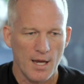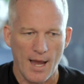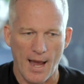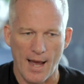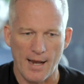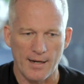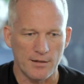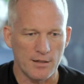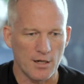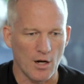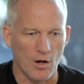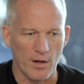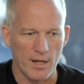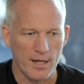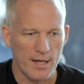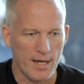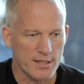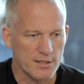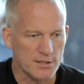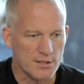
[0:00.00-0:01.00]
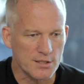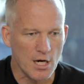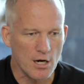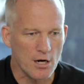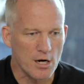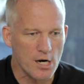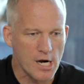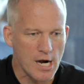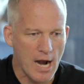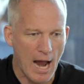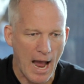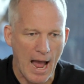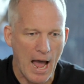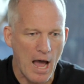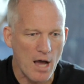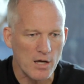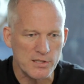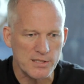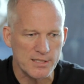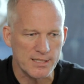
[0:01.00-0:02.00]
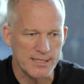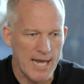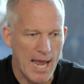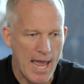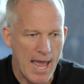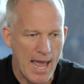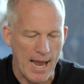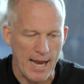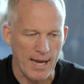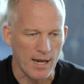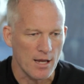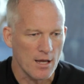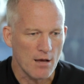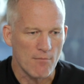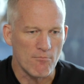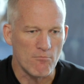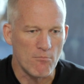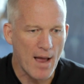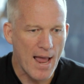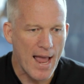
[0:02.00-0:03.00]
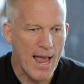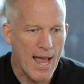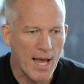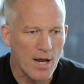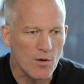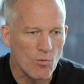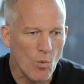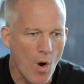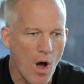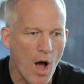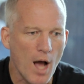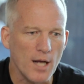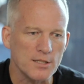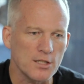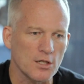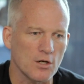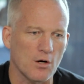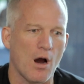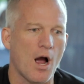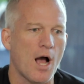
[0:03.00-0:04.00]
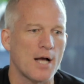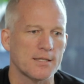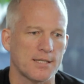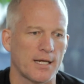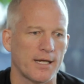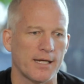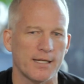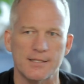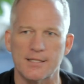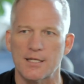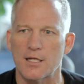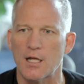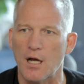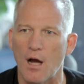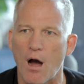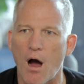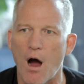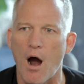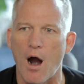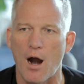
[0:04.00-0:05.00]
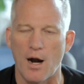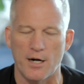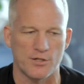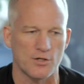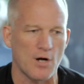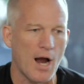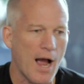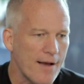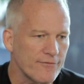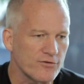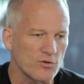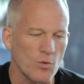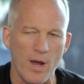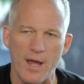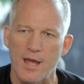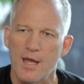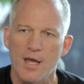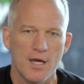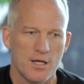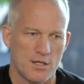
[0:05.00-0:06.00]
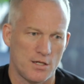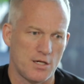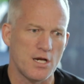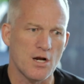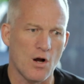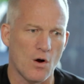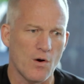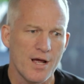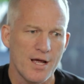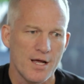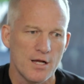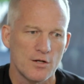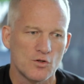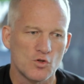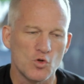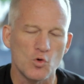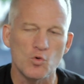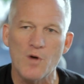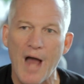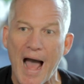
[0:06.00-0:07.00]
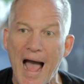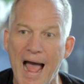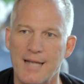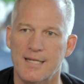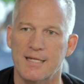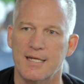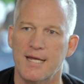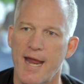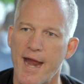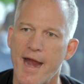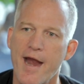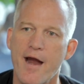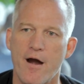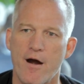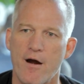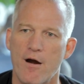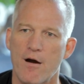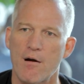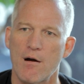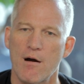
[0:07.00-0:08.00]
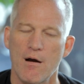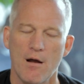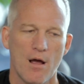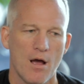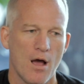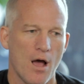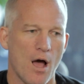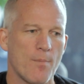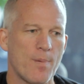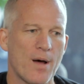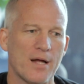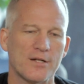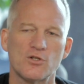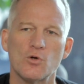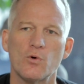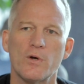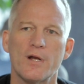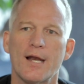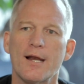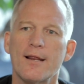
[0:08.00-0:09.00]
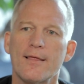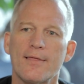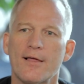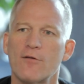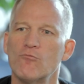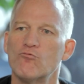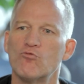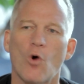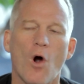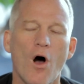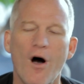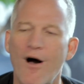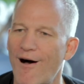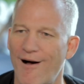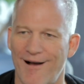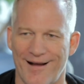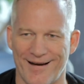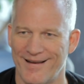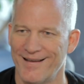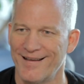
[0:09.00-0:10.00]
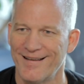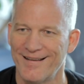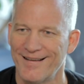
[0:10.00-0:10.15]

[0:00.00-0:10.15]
And, you know, exterior house day, man walks across and gets in the car, drives away. You know, do not care about doing anything wrong.